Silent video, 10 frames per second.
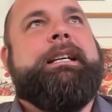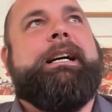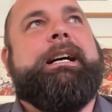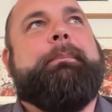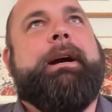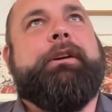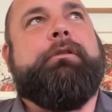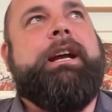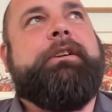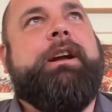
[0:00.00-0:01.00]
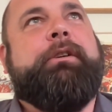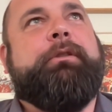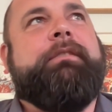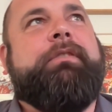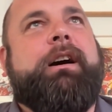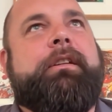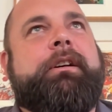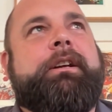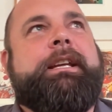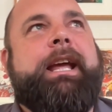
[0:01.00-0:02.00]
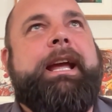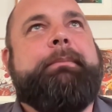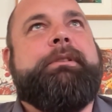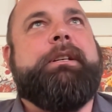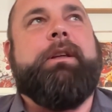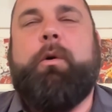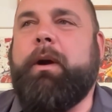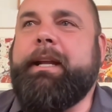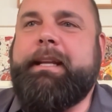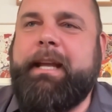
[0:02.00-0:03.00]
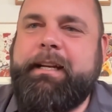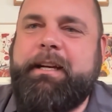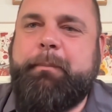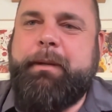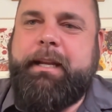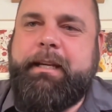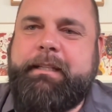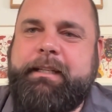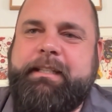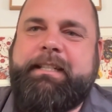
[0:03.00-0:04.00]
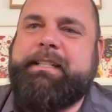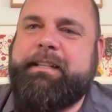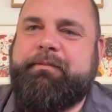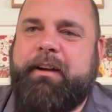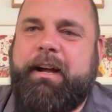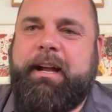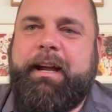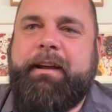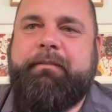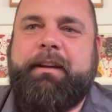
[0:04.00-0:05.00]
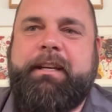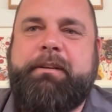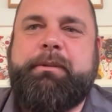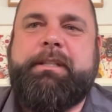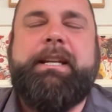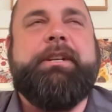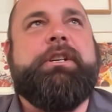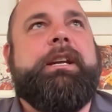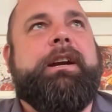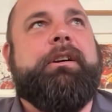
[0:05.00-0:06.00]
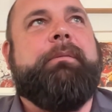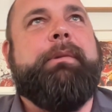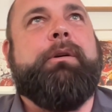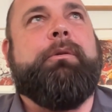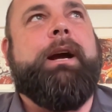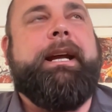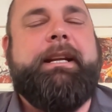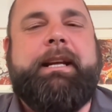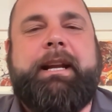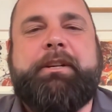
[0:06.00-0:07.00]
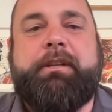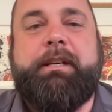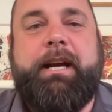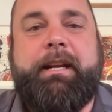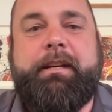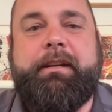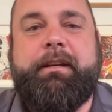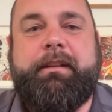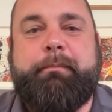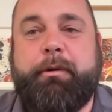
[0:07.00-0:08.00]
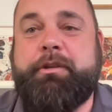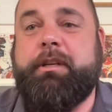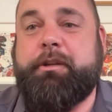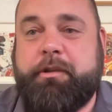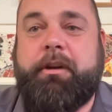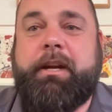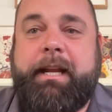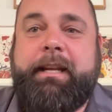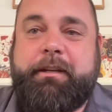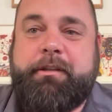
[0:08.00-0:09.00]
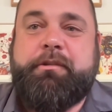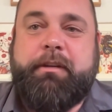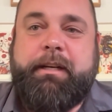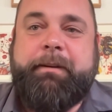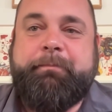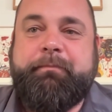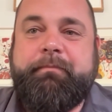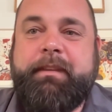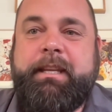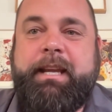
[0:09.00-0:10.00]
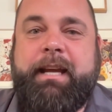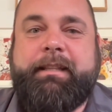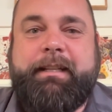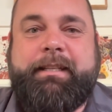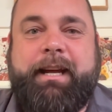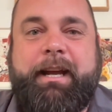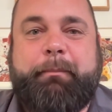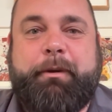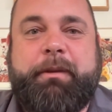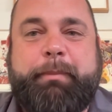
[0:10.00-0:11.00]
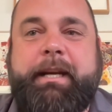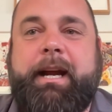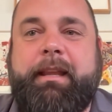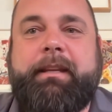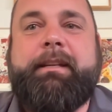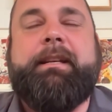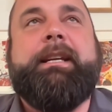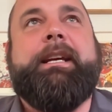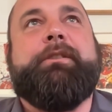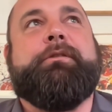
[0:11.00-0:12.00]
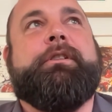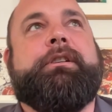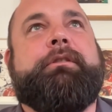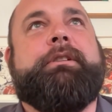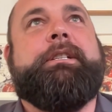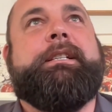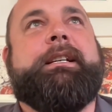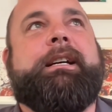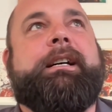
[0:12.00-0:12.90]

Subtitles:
my great-great-grandfather came to the Hawaiian Kingdom in 1865, and he was an engineer and a millwright and actually got into the burgeoning sugarcane industry at that time on the Big Island, and he introduced